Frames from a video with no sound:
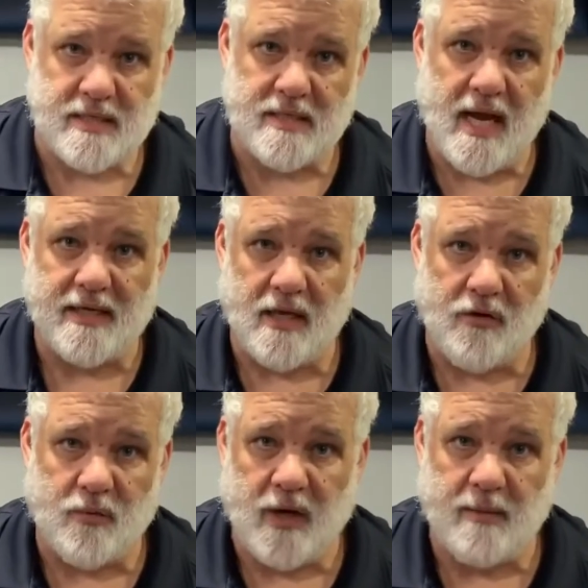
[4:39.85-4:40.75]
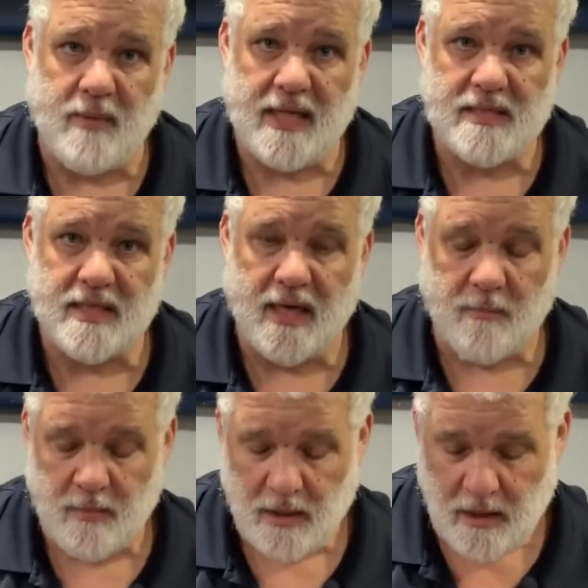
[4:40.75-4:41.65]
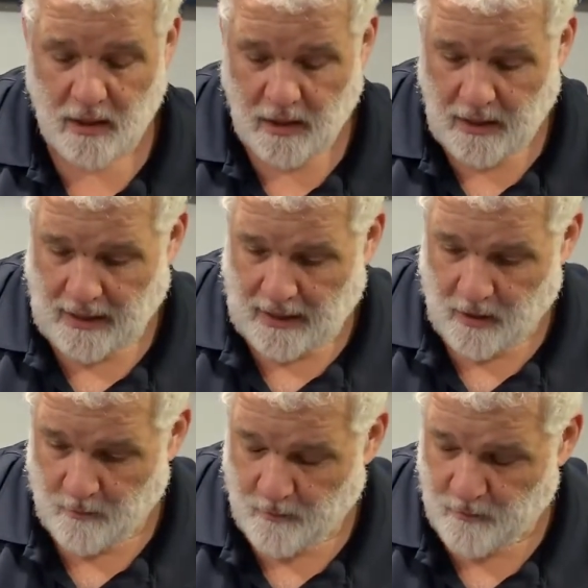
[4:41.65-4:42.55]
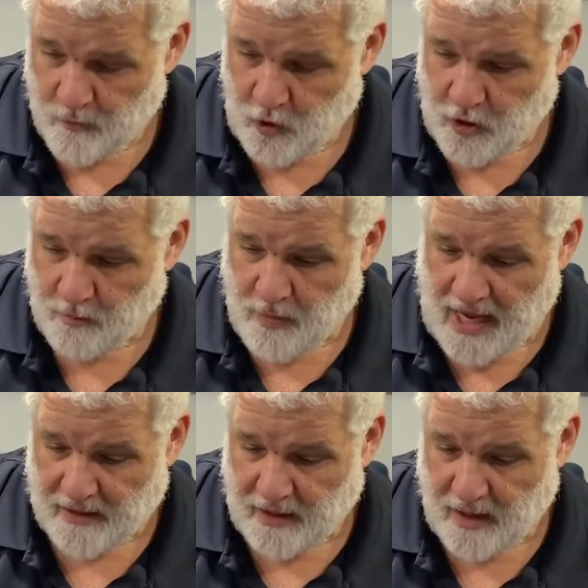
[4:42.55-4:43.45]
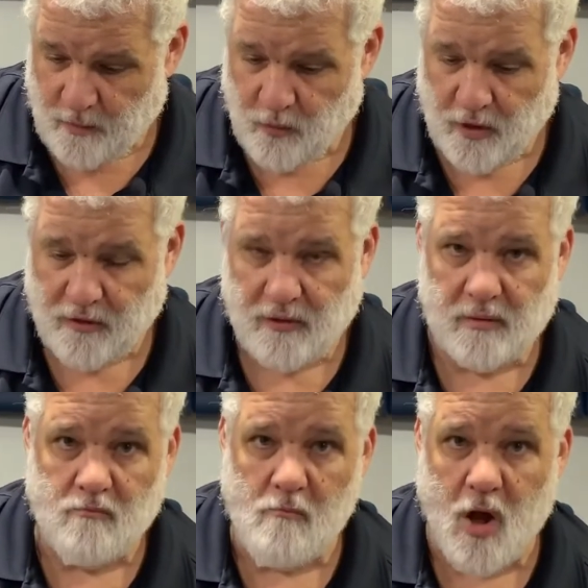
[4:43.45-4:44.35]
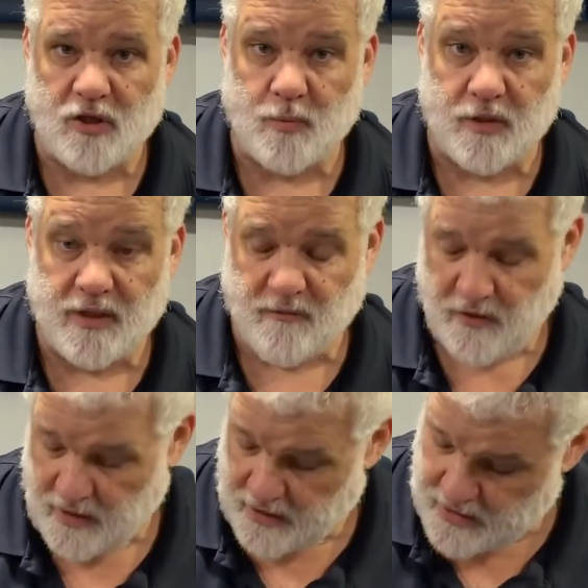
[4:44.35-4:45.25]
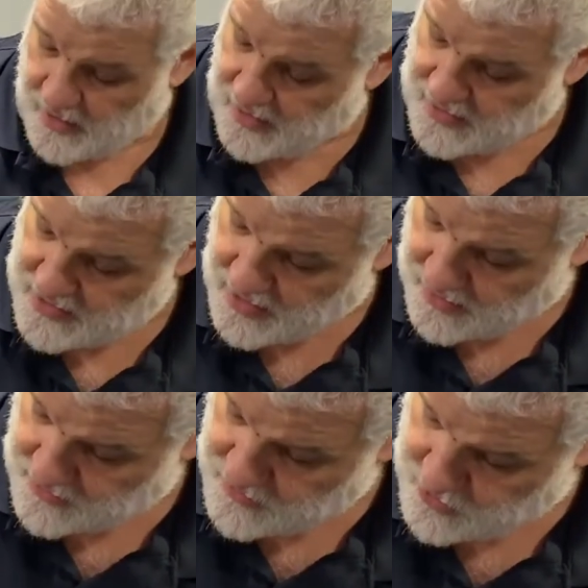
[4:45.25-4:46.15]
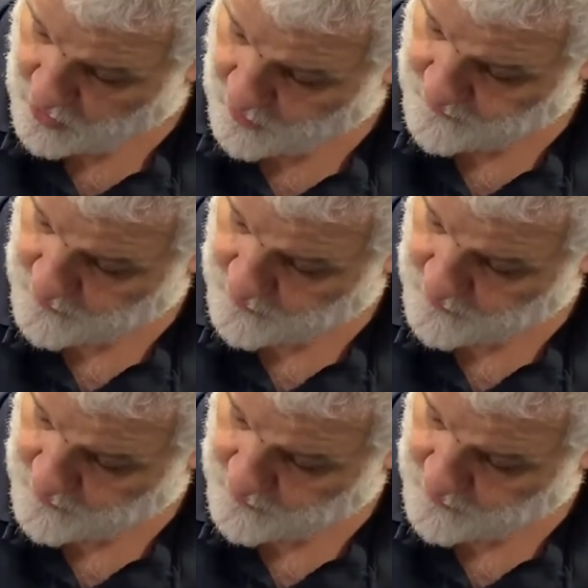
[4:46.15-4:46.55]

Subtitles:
it's not down the right main stem. You can back that up with multiple different things, like I said. So